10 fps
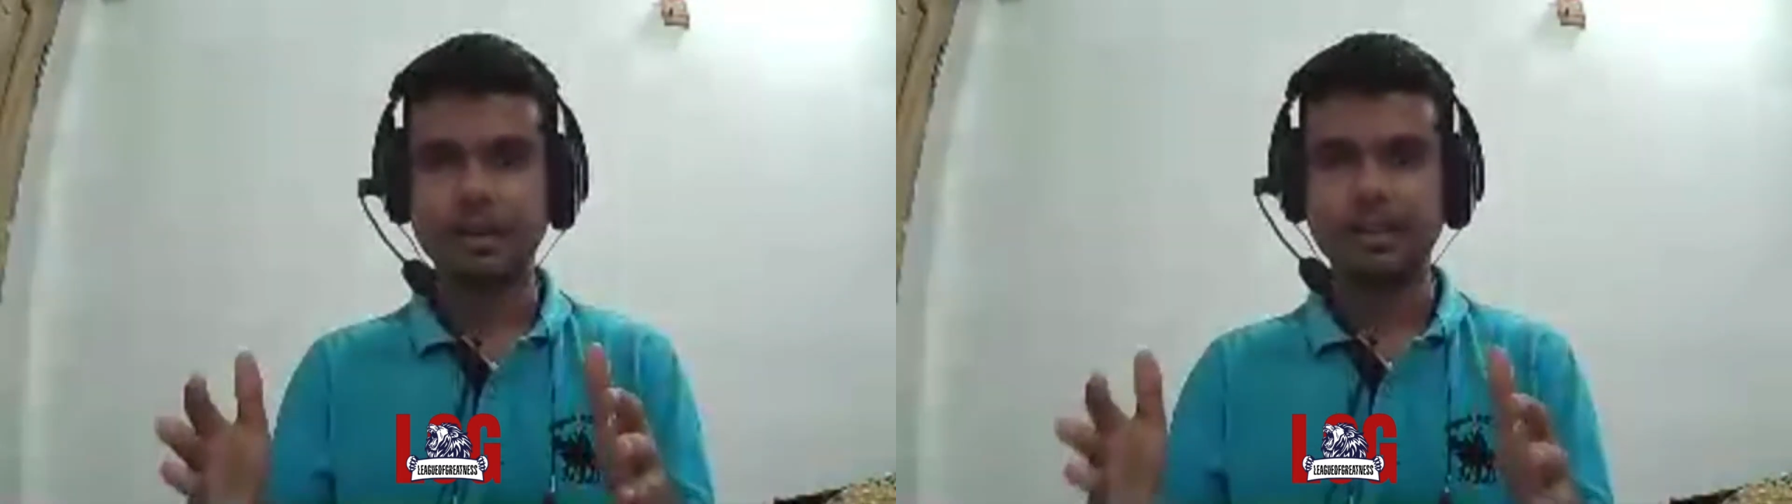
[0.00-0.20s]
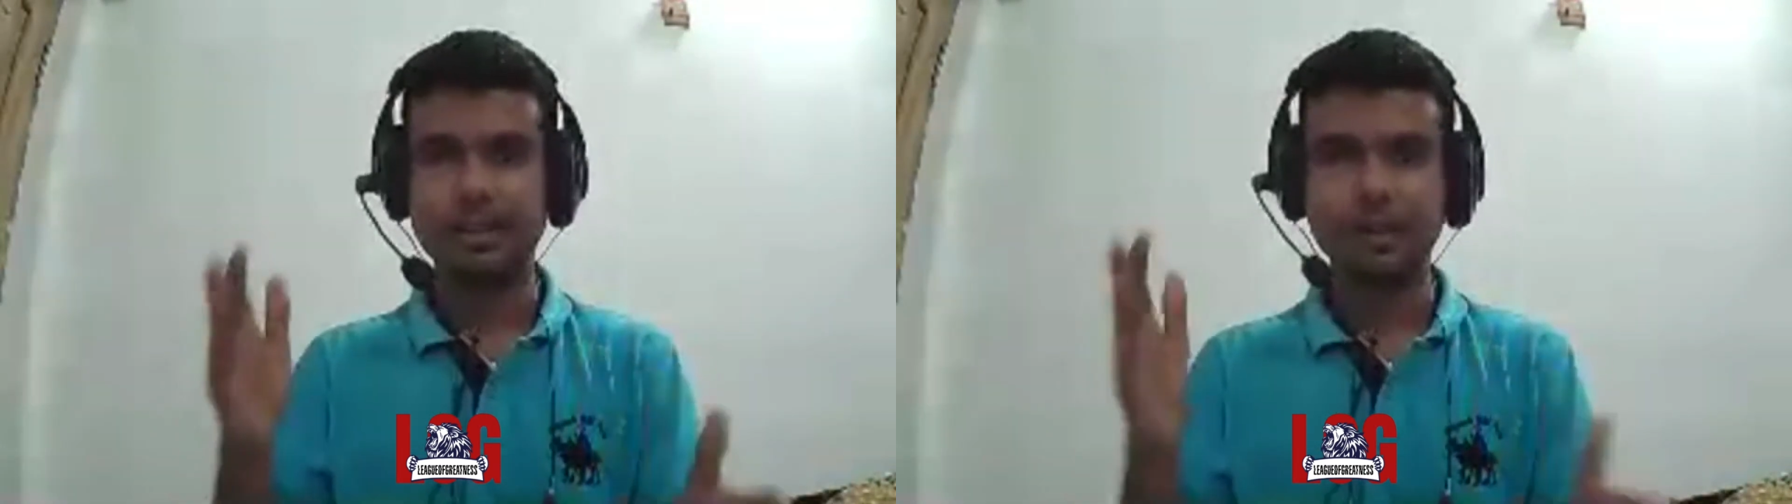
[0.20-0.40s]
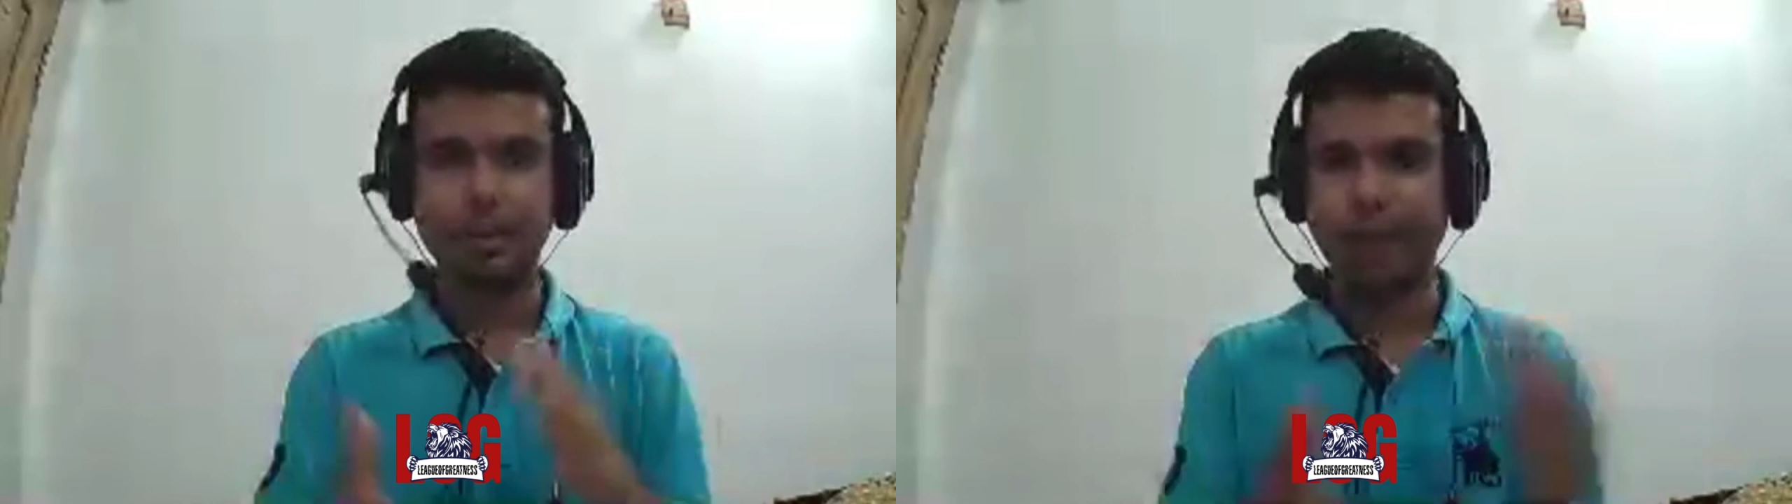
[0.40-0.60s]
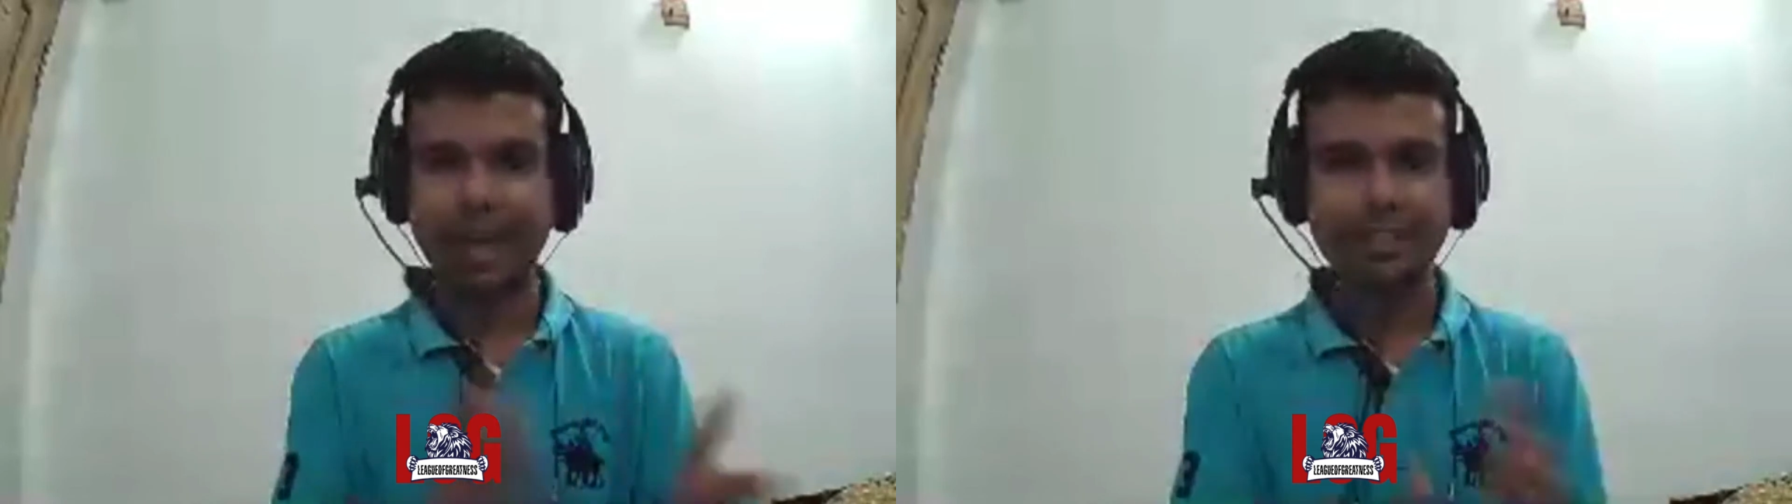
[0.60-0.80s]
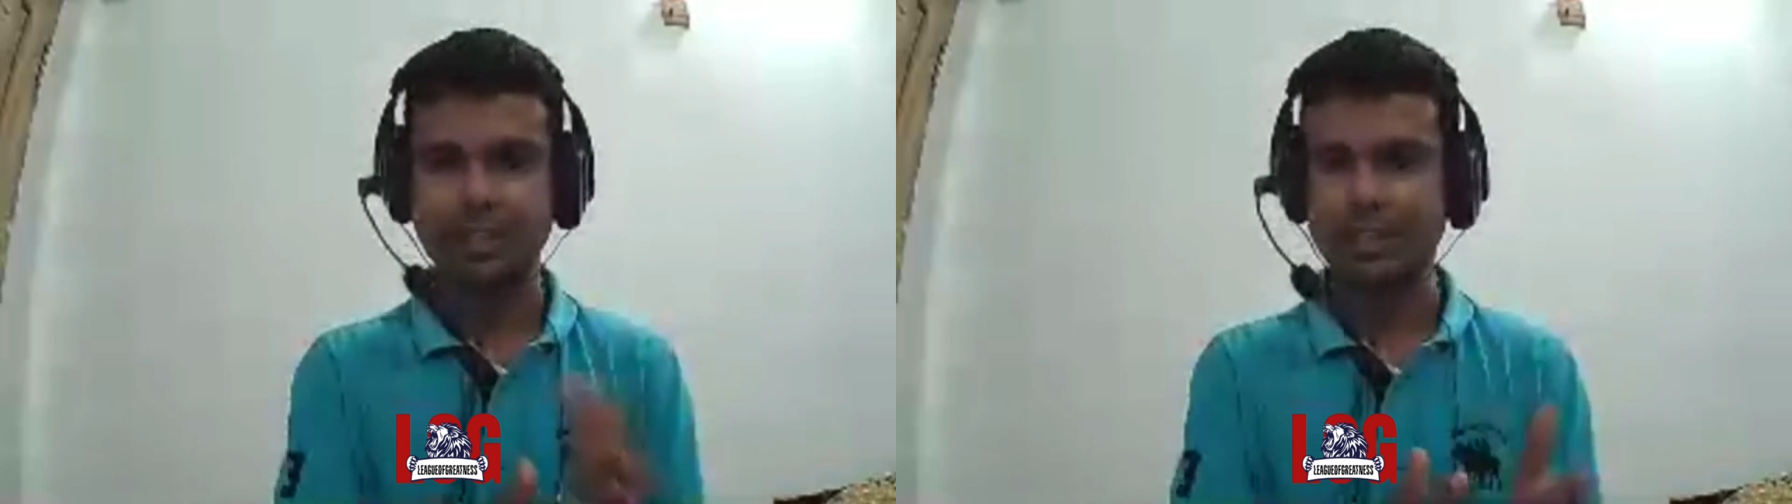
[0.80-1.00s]
needs to
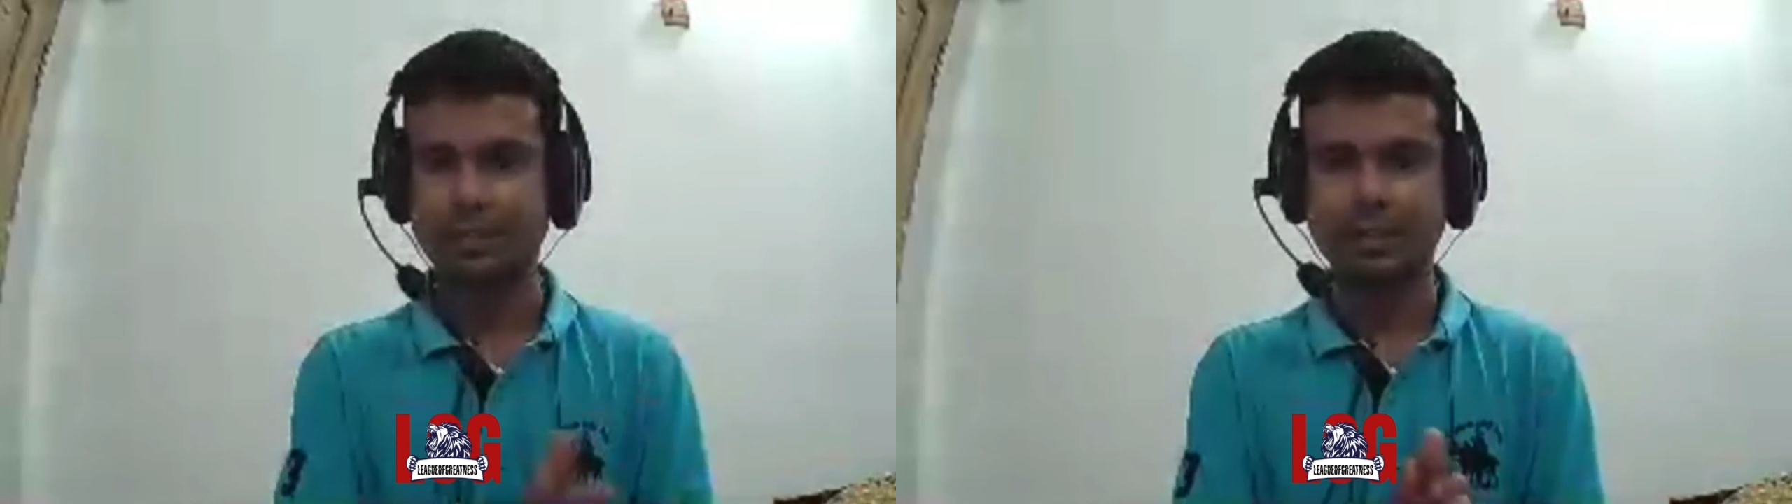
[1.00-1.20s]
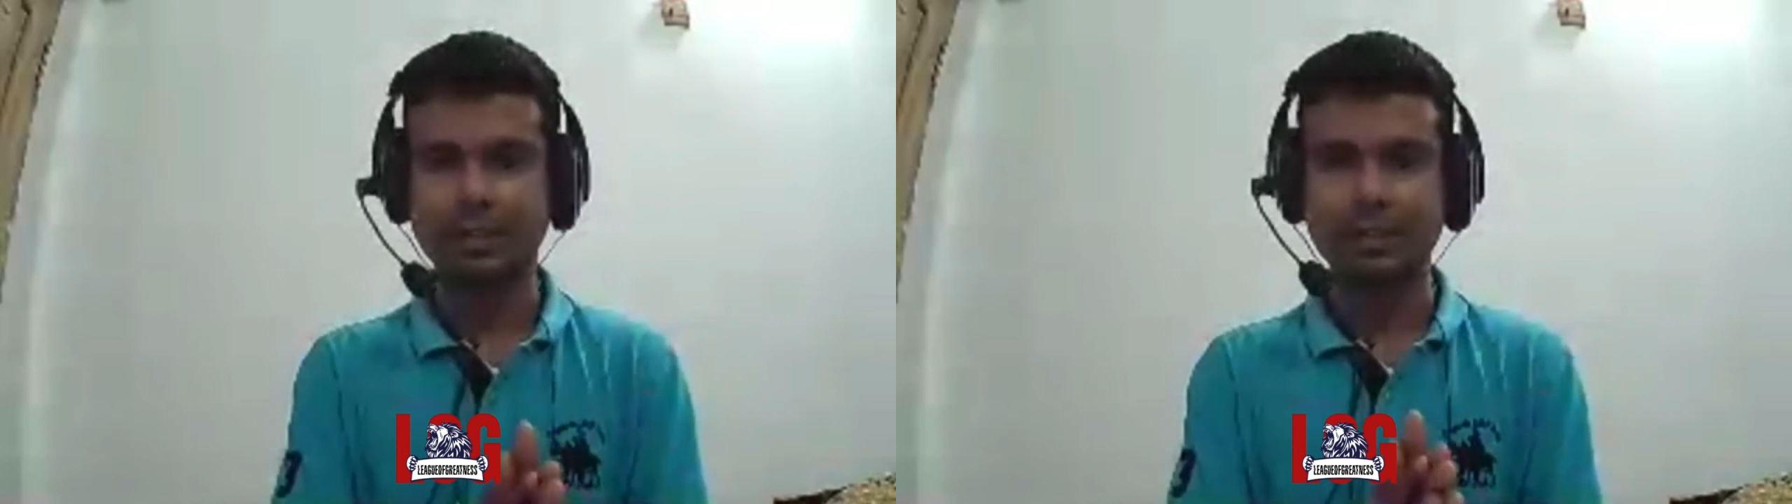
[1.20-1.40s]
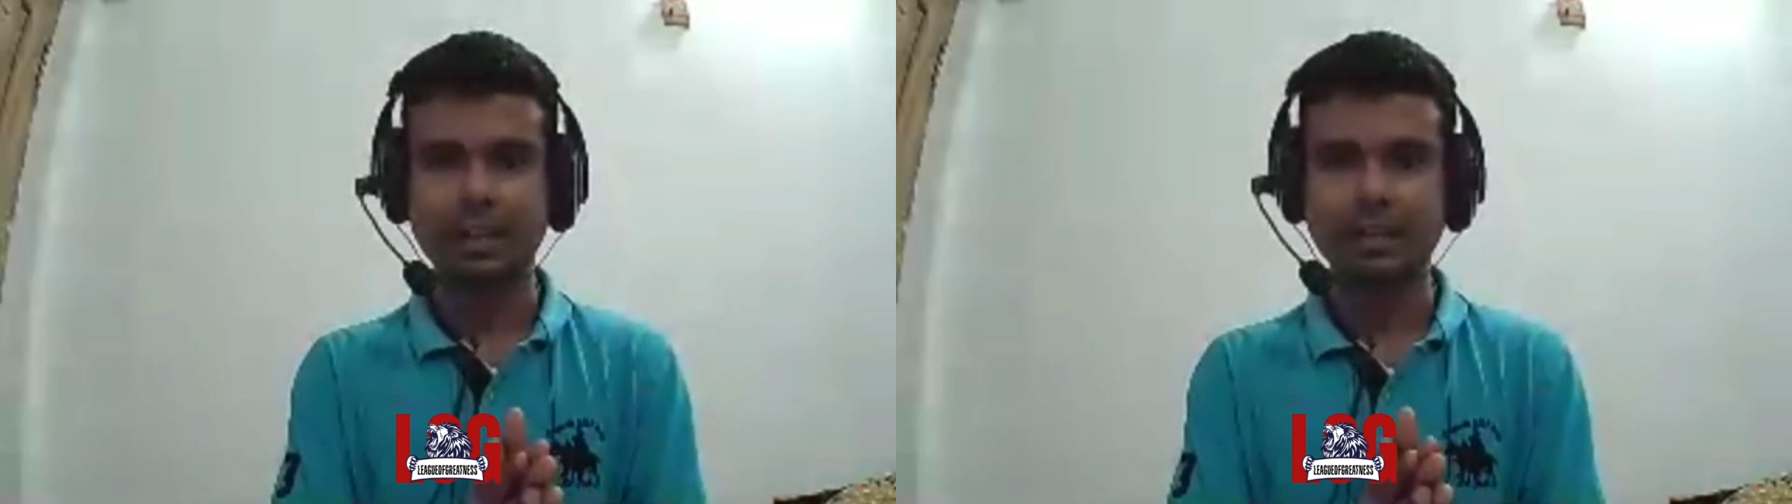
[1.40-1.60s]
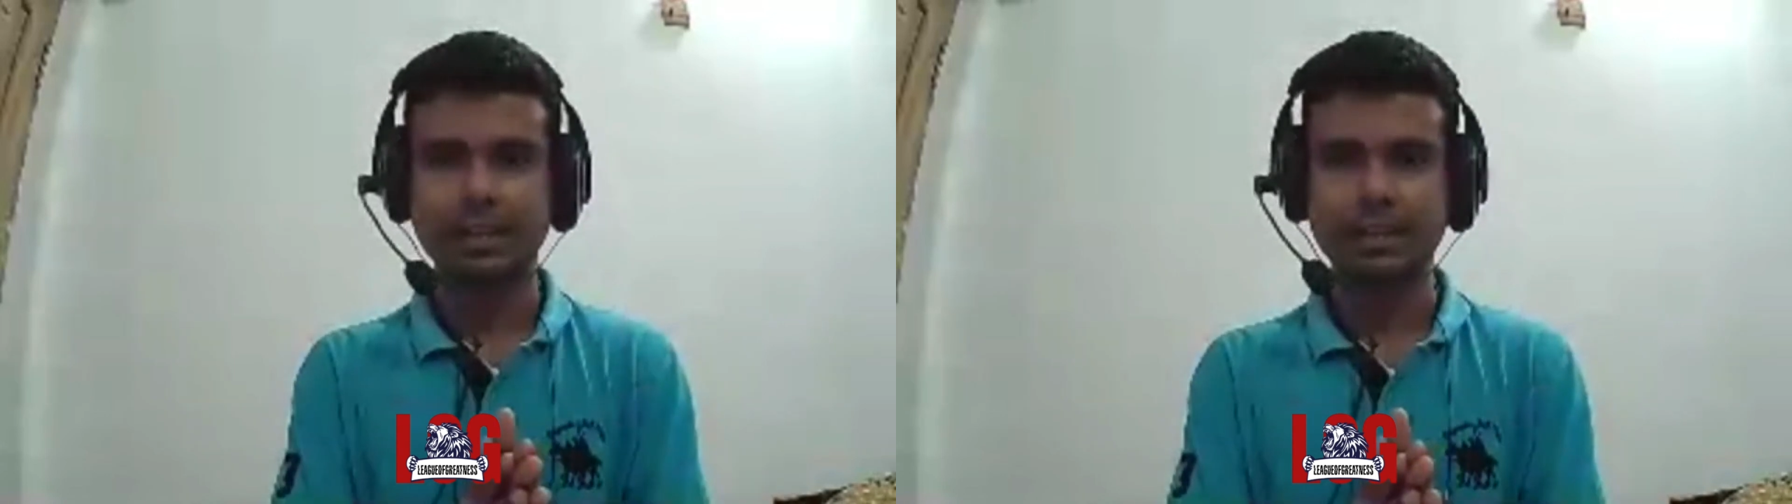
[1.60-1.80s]
master something like that,